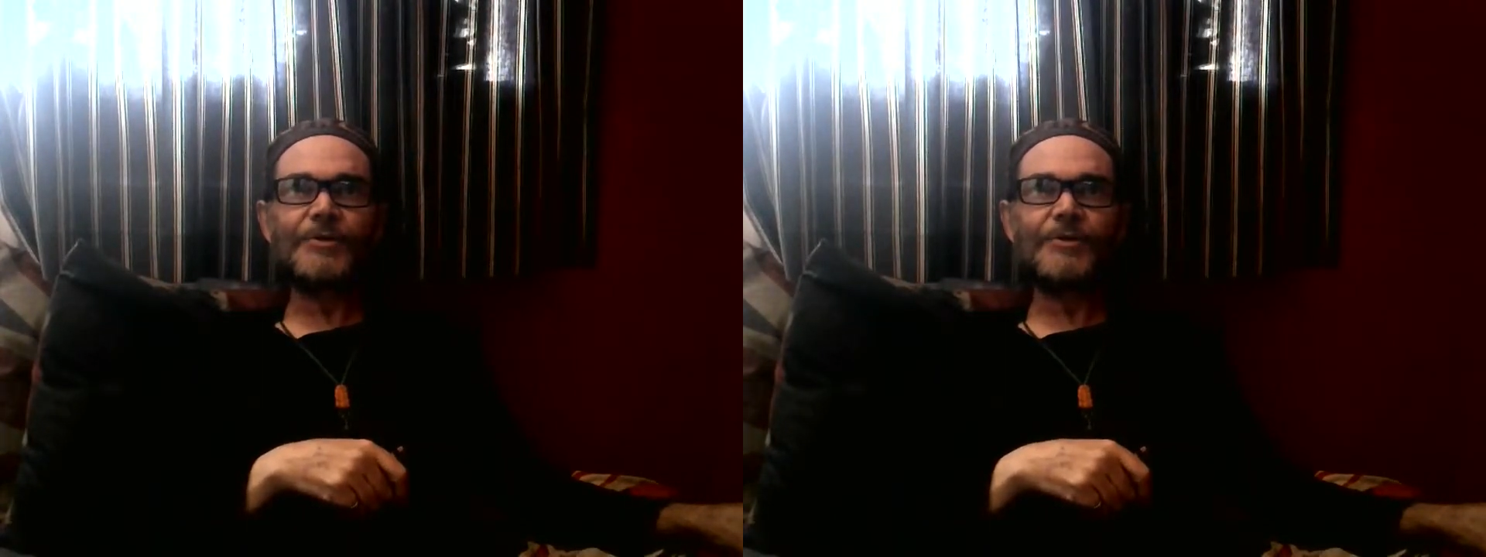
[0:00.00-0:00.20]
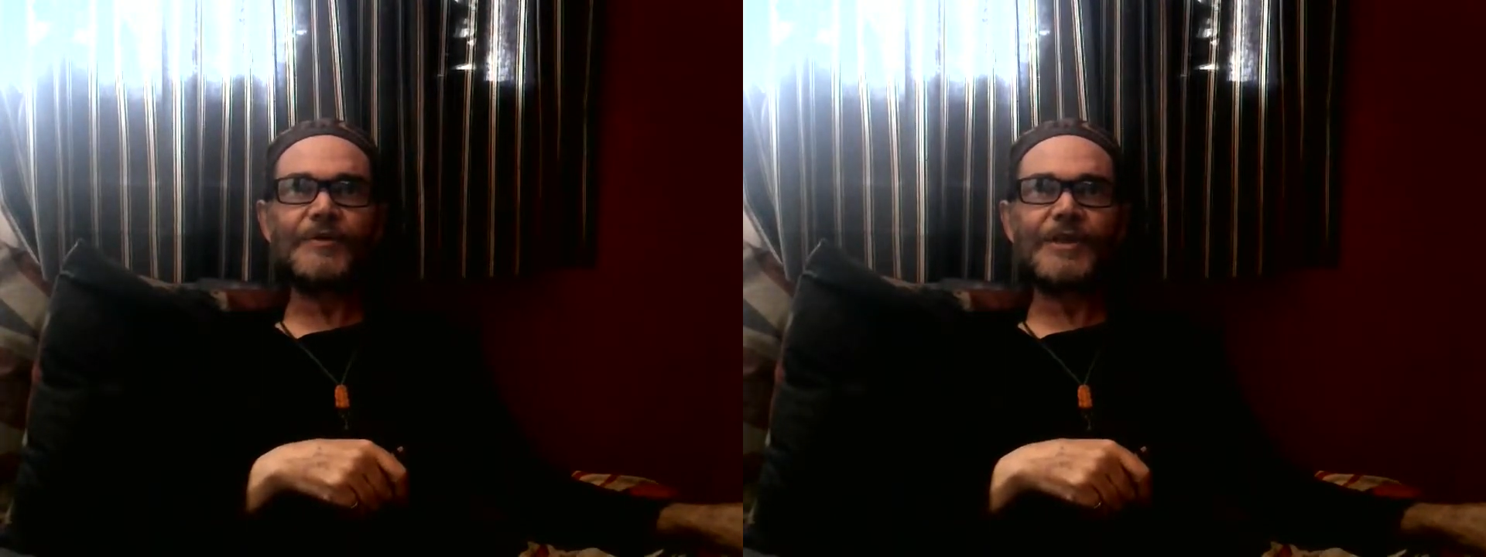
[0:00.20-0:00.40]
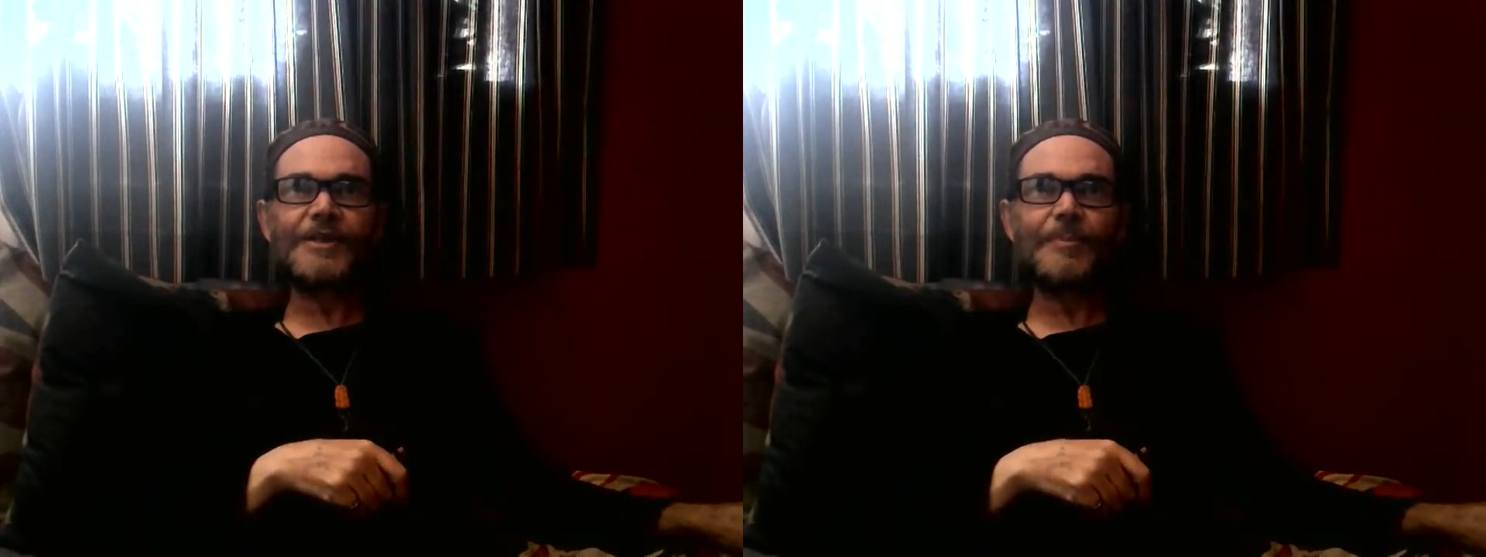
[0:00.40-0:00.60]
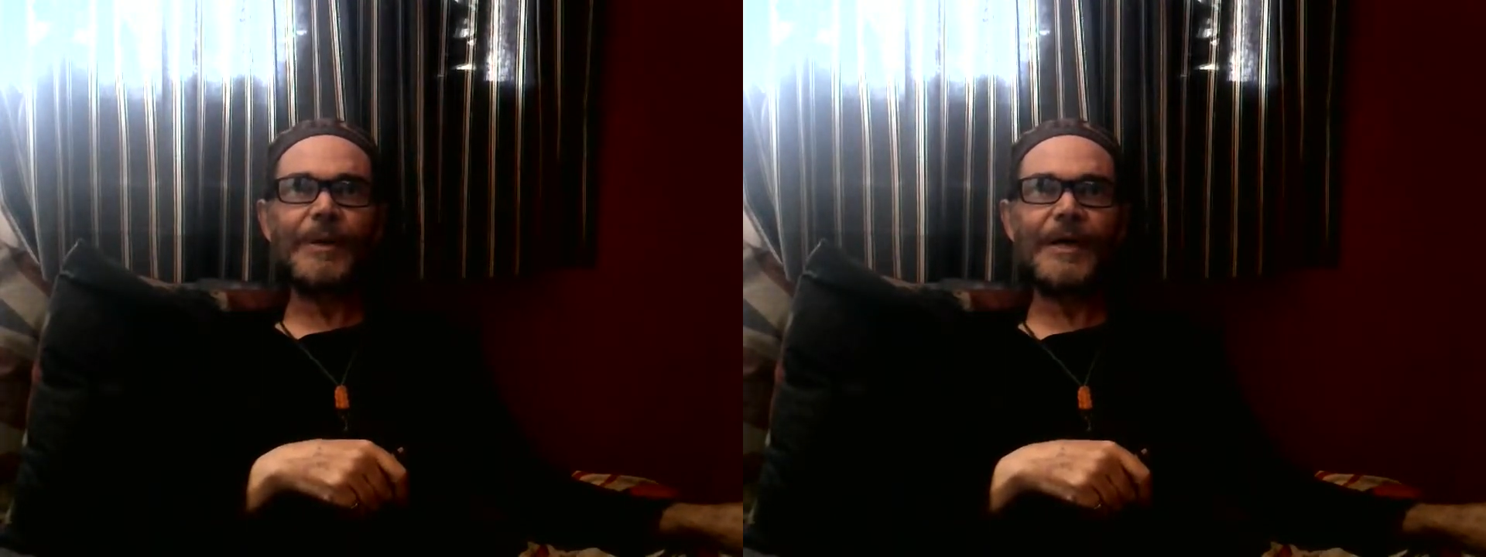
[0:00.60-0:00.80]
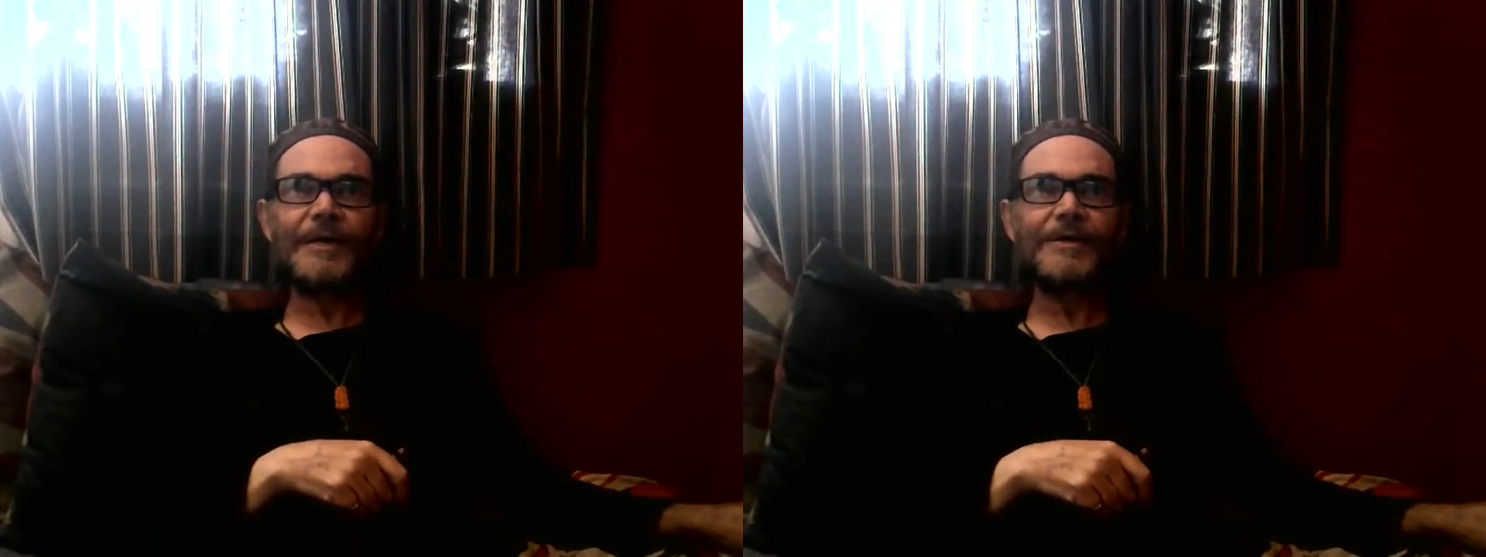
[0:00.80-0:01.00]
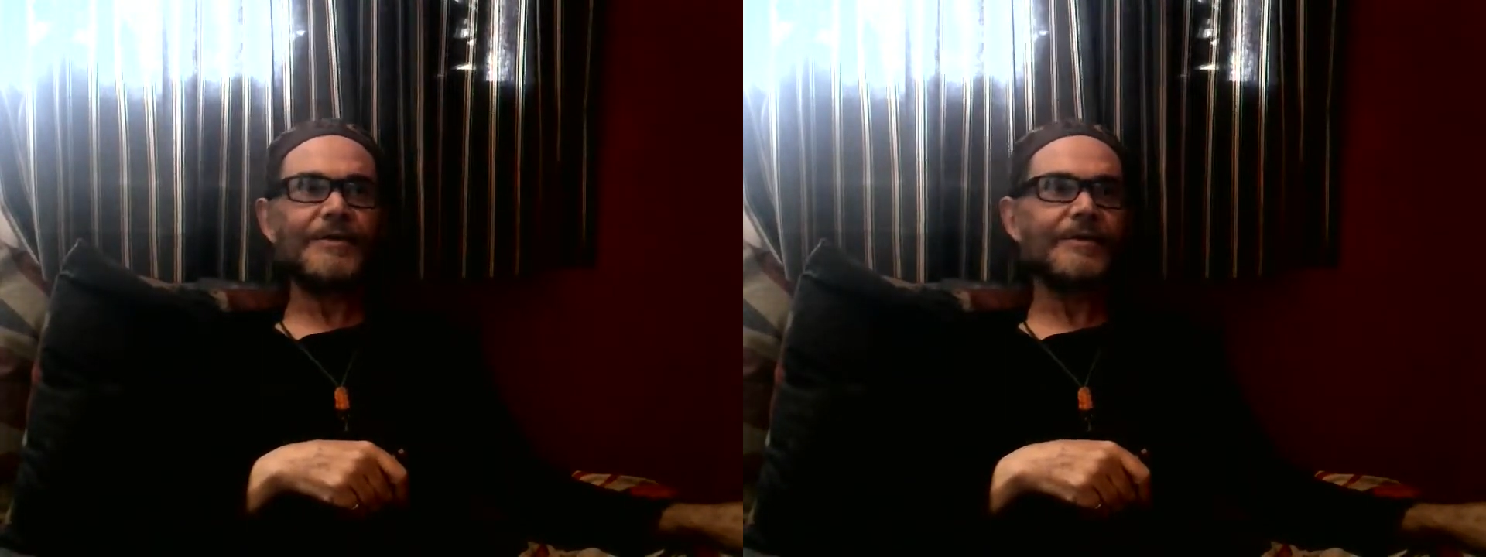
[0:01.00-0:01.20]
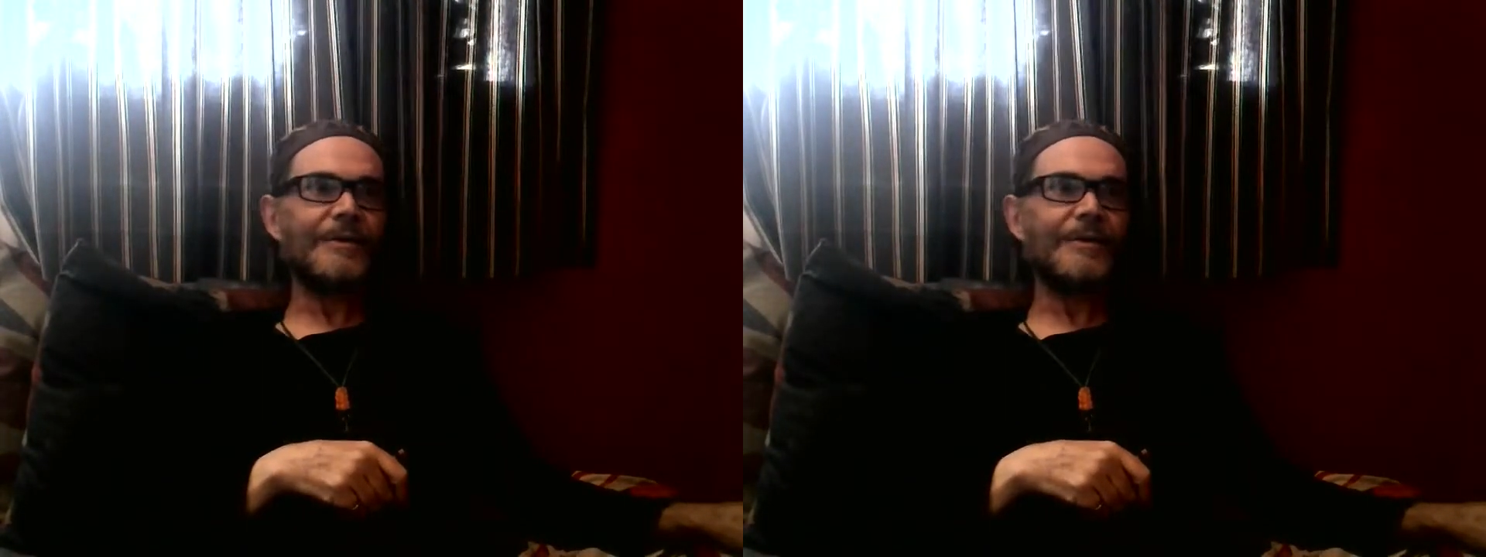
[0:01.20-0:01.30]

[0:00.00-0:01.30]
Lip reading: to have disappeared.